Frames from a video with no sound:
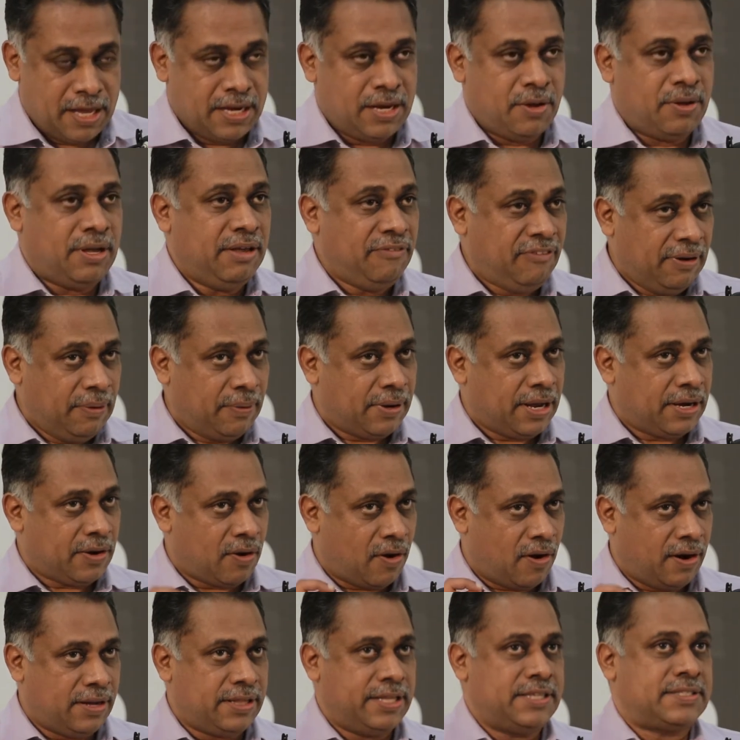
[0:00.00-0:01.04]
Now, if you look at
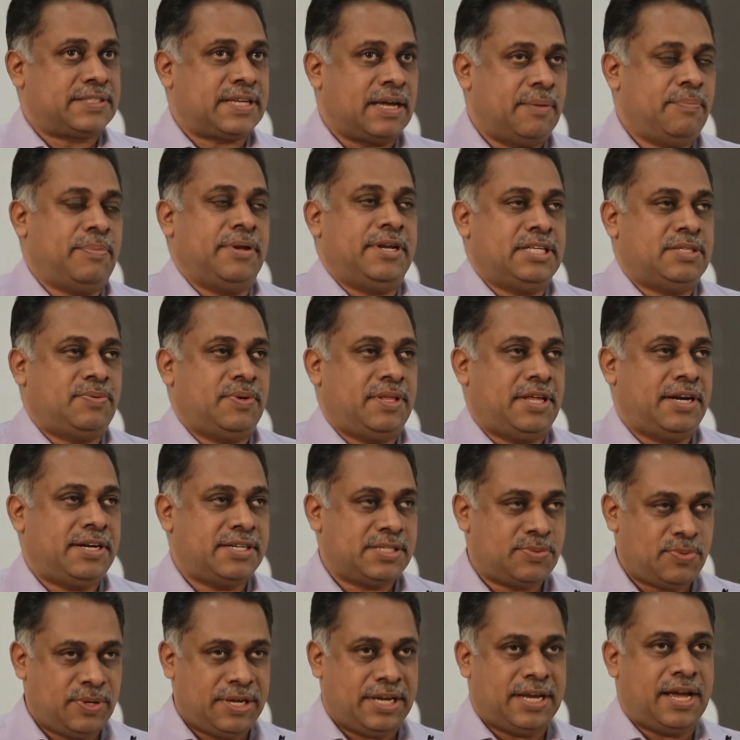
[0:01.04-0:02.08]
all these companies, whether it
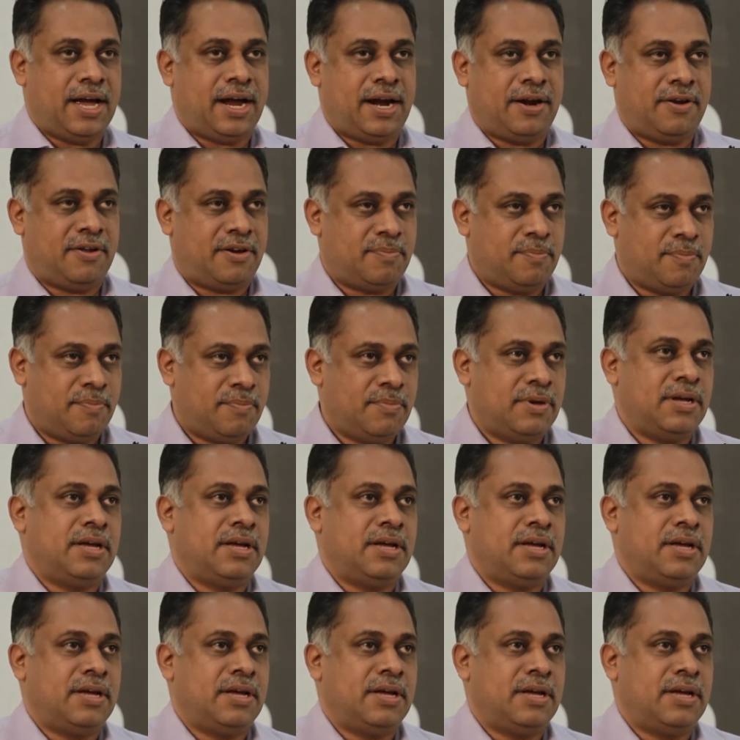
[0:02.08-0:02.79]
is V-Guard or